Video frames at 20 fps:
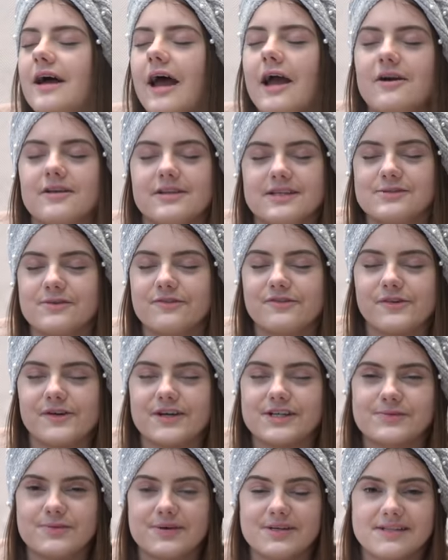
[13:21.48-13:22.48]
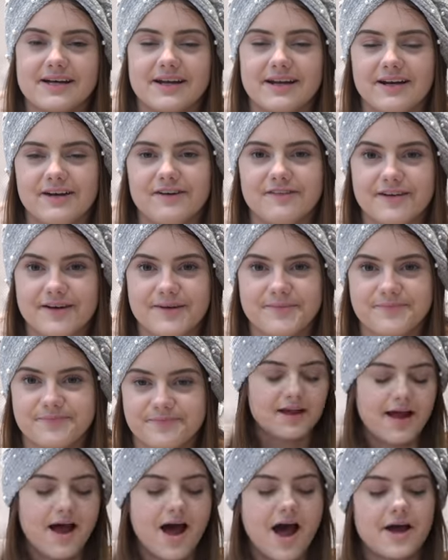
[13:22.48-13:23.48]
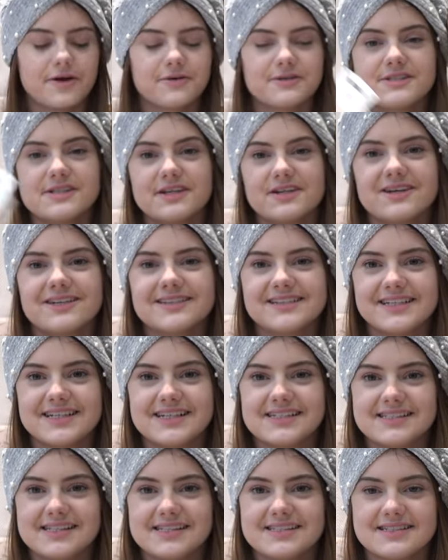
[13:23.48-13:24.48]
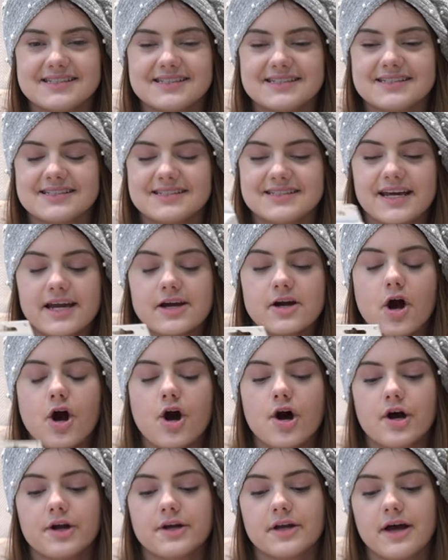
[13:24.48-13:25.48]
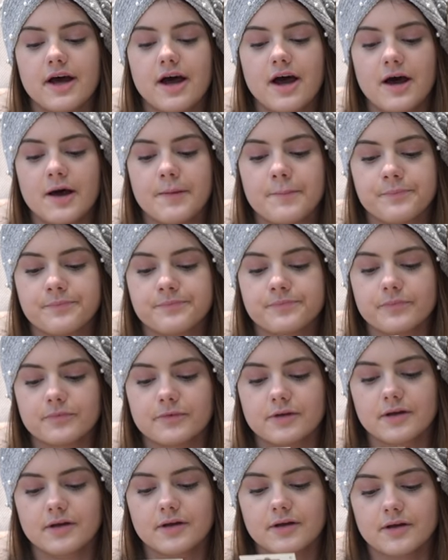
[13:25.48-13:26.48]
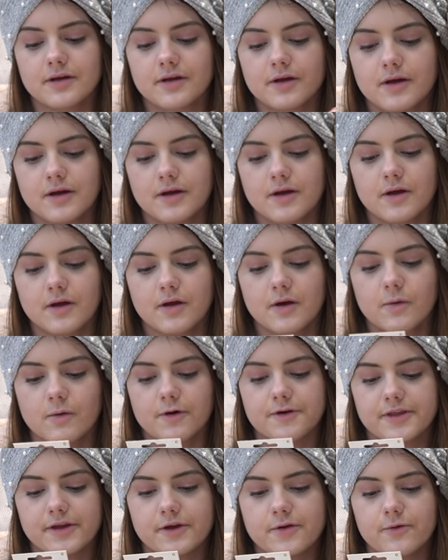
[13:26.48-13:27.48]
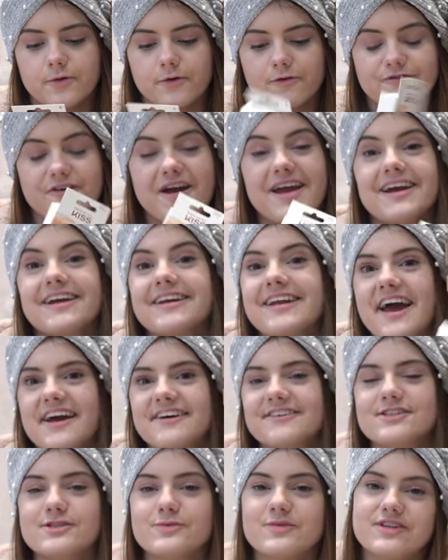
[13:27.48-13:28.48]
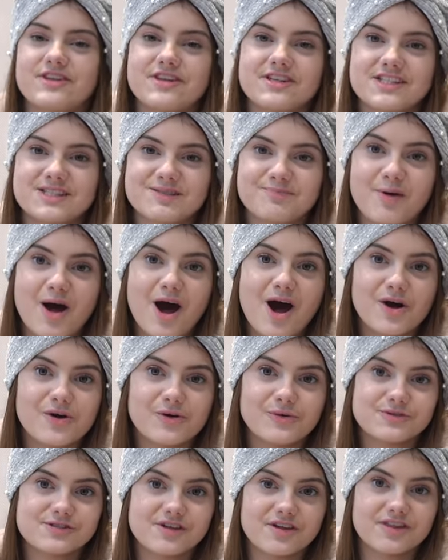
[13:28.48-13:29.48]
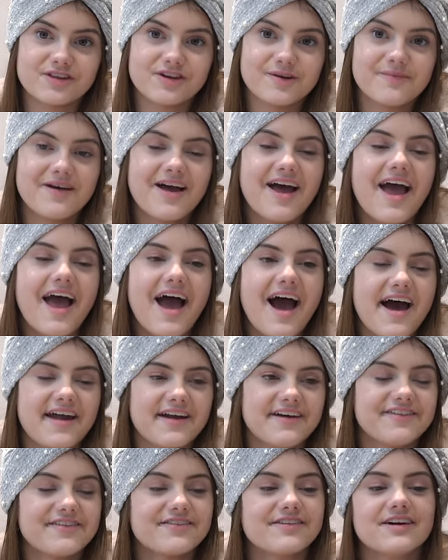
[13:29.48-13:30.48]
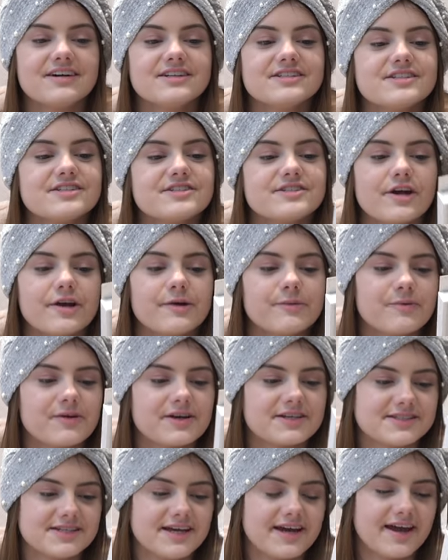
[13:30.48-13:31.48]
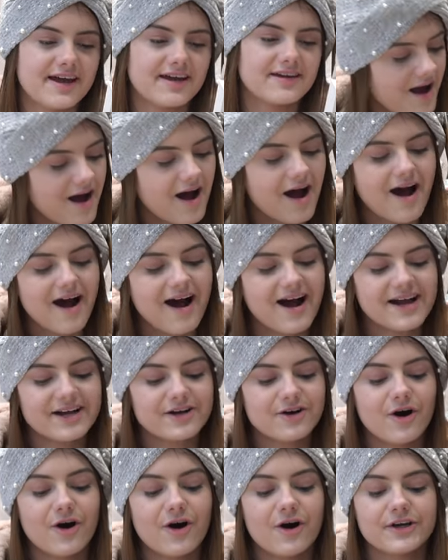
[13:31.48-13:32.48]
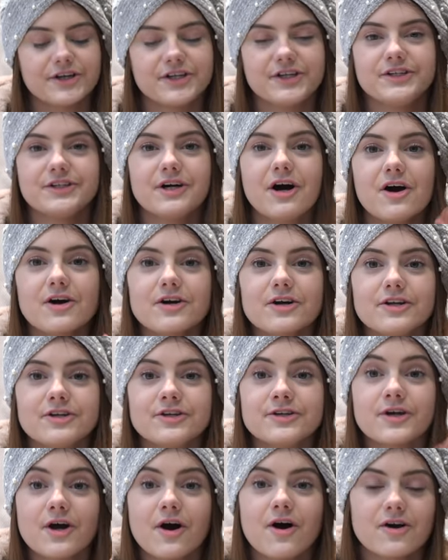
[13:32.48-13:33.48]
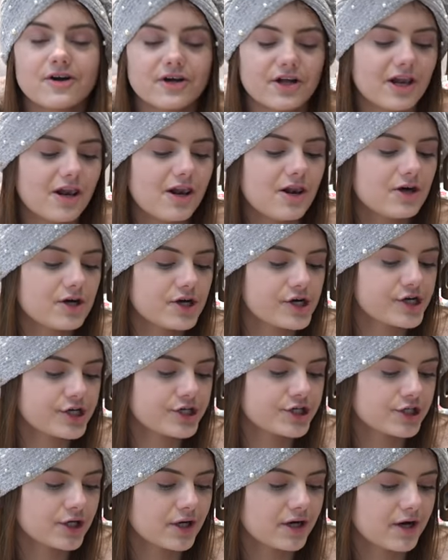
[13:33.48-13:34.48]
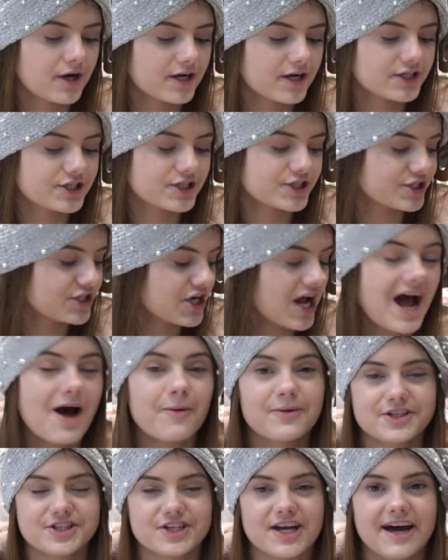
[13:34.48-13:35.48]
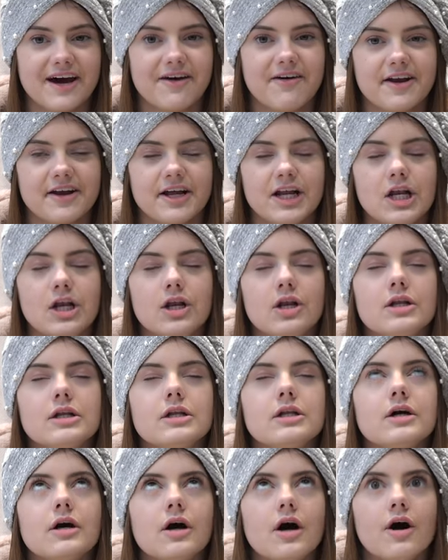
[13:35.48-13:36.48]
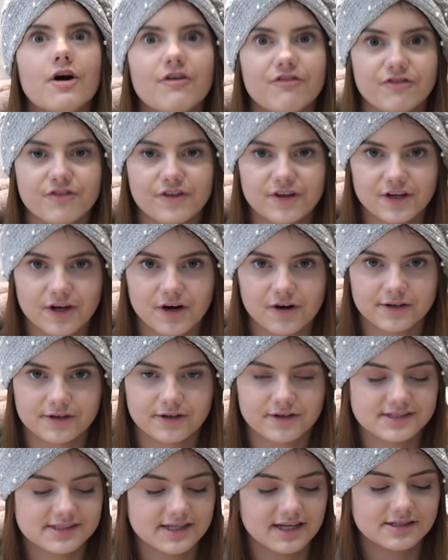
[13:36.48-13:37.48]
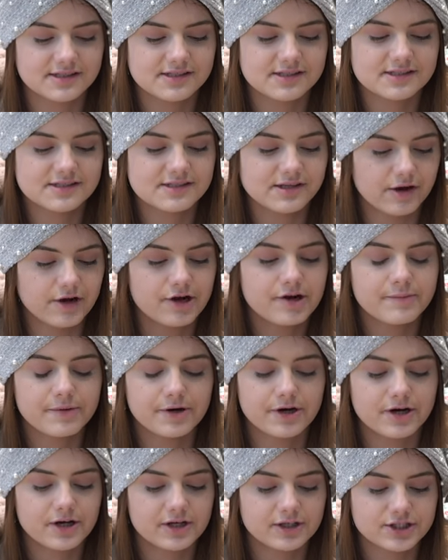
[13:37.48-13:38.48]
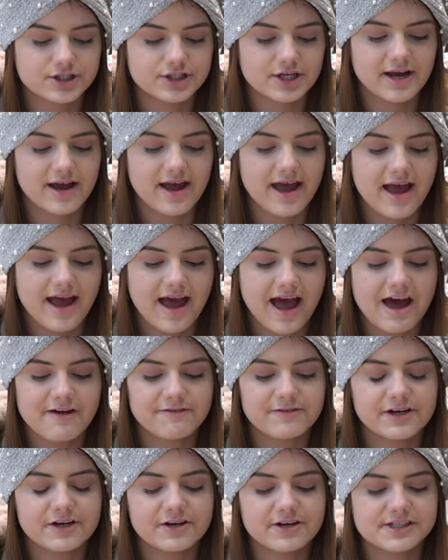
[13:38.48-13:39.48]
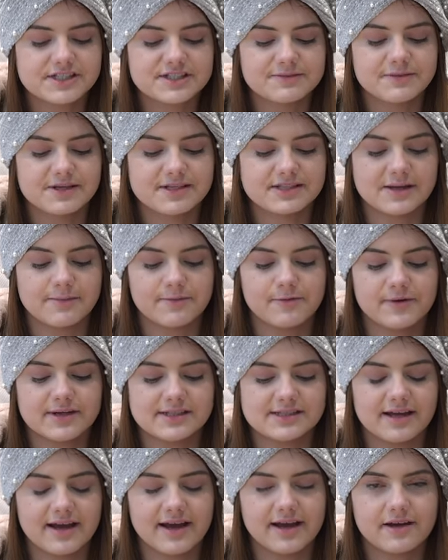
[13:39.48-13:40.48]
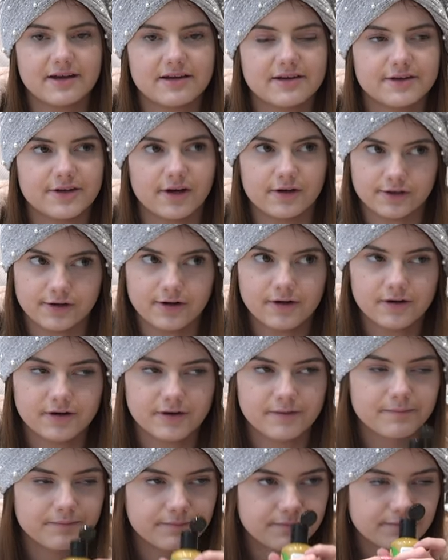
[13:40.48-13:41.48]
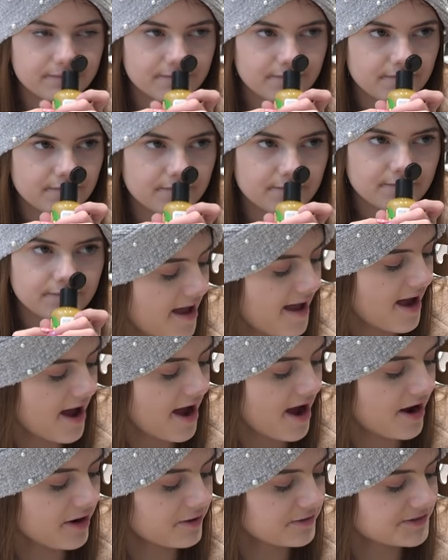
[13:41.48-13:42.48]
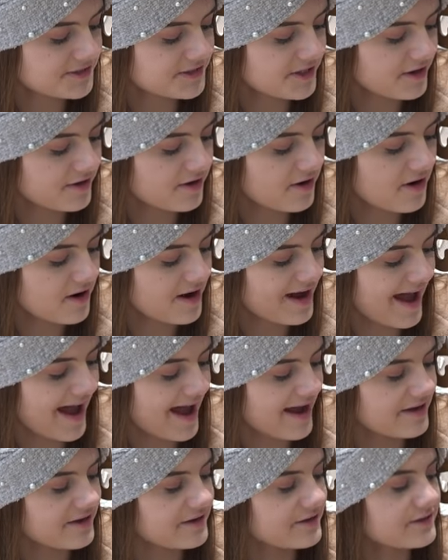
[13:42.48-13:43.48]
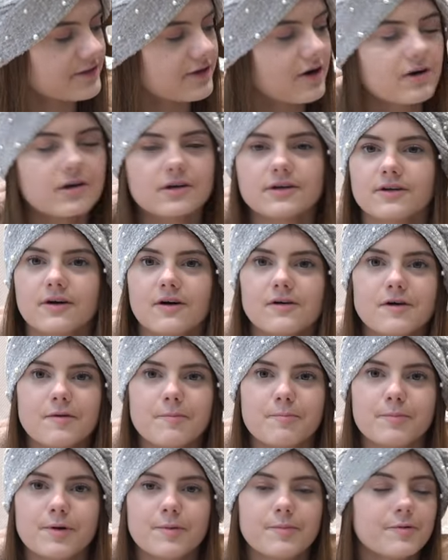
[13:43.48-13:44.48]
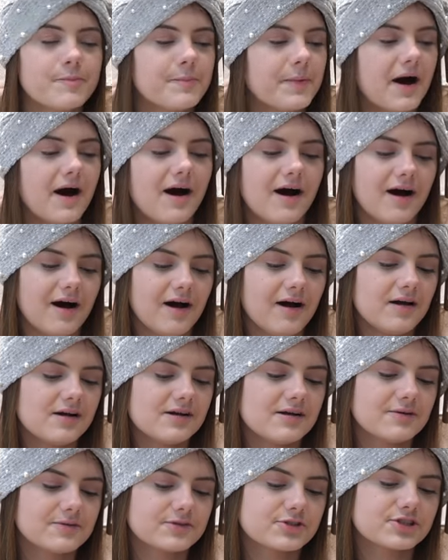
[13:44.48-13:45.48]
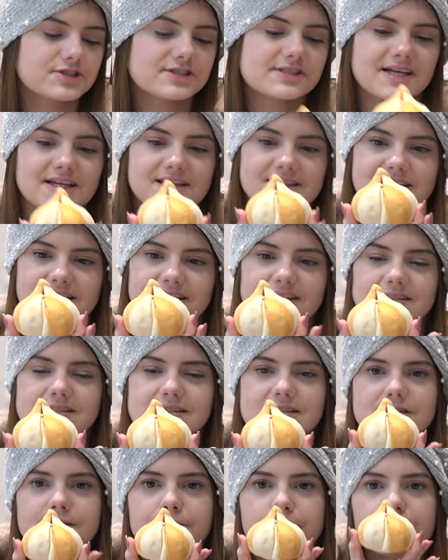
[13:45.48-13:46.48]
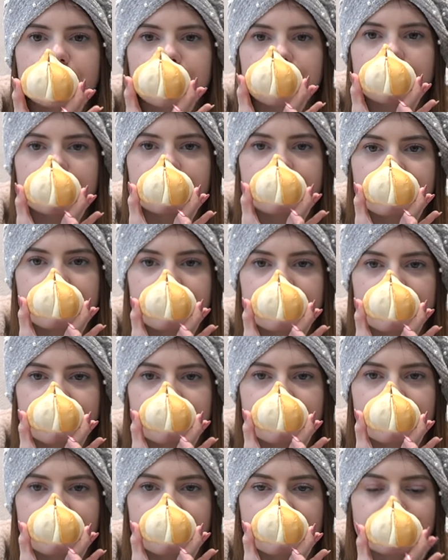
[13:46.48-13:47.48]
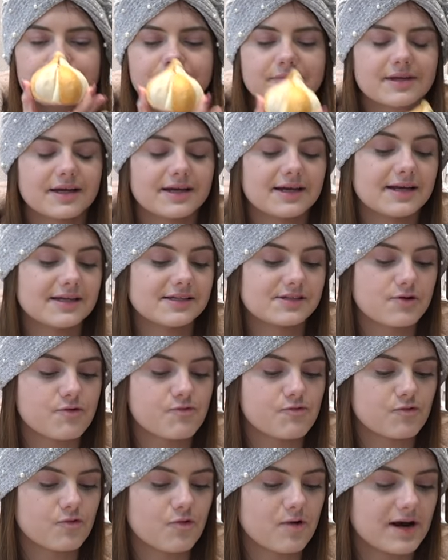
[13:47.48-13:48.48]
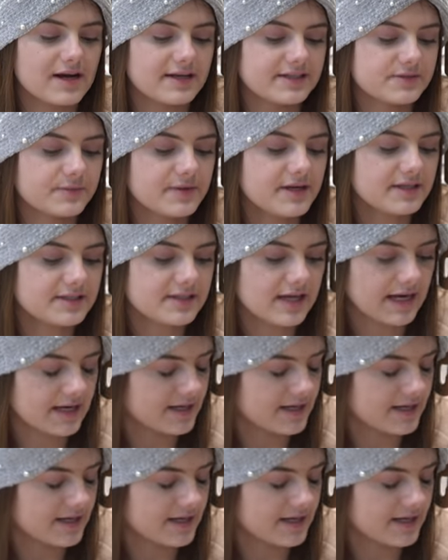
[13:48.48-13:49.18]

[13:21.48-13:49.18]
I got this one for Christmas, and I love it. I also got these stick-on, what are they called? Fake nails with the sparkles on them, and I think they are so pretty. I got Yog Nog Lush shower gel, and I love the Yog Nog scent so much. Every Christmas I'm always like, Yog Nog. I also got a Yog Nog bubble bar, just like this, and it's really sweet,